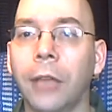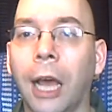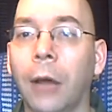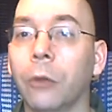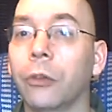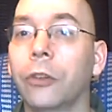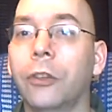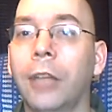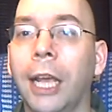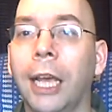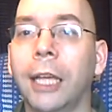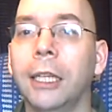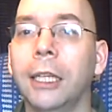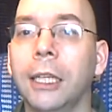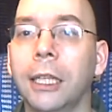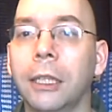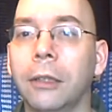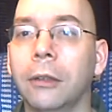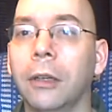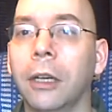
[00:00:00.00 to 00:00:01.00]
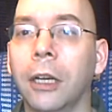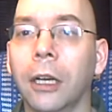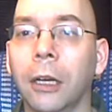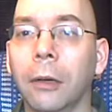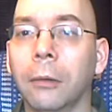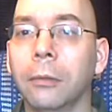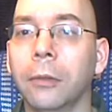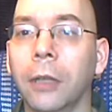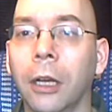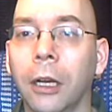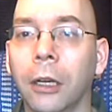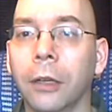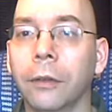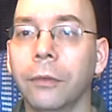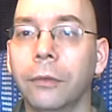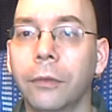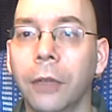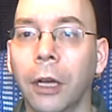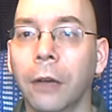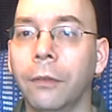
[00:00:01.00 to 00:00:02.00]
outstanding
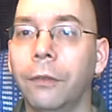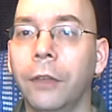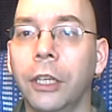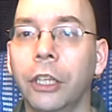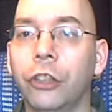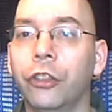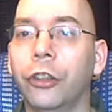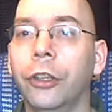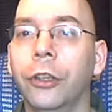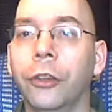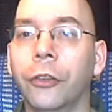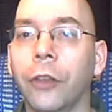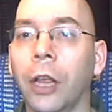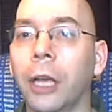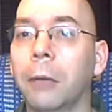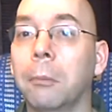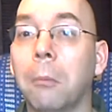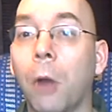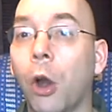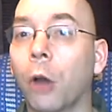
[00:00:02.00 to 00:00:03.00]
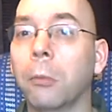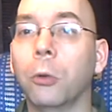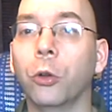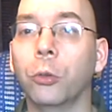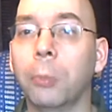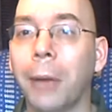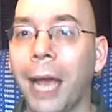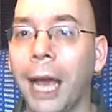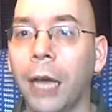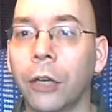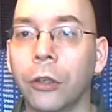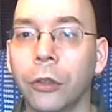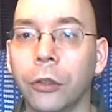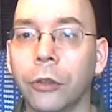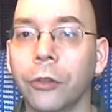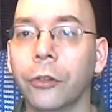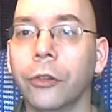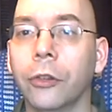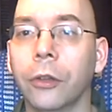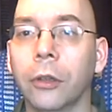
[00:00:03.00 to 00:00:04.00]
finishes like marbled
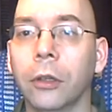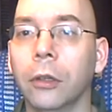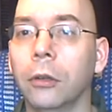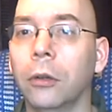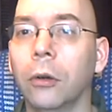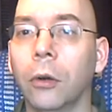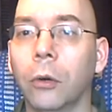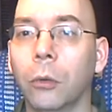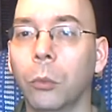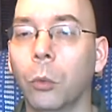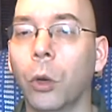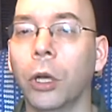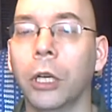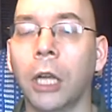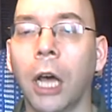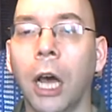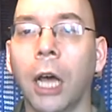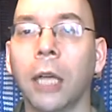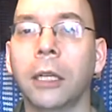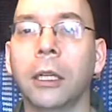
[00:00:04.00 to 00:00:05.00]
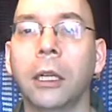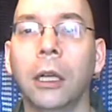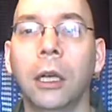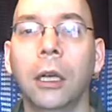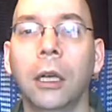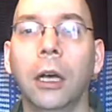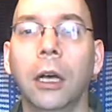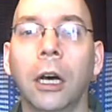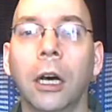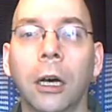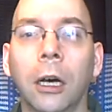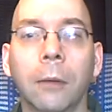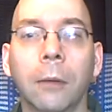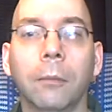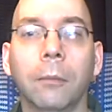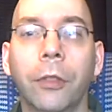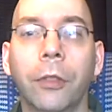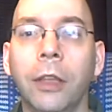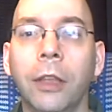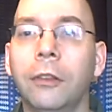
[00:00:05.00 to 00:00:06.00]
patterns or whatnot,
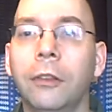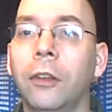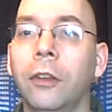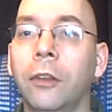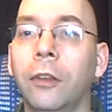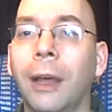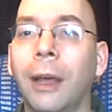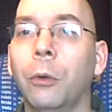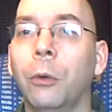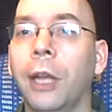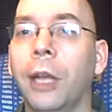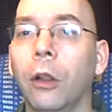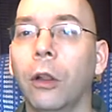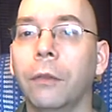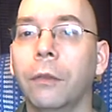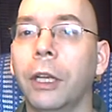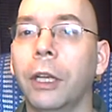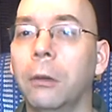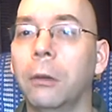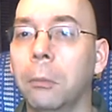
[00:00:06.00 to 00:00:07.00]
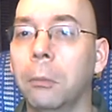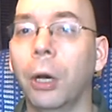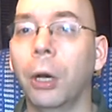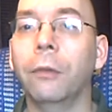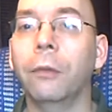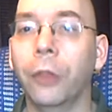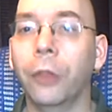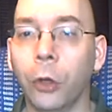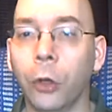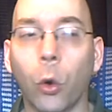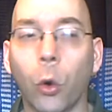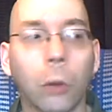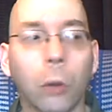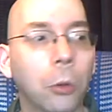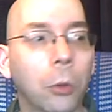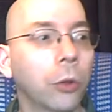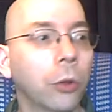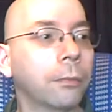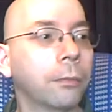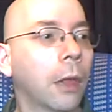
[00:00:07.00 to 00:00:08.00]
things that would elevate it above the
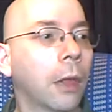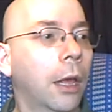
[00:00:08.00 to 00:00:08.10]
normal.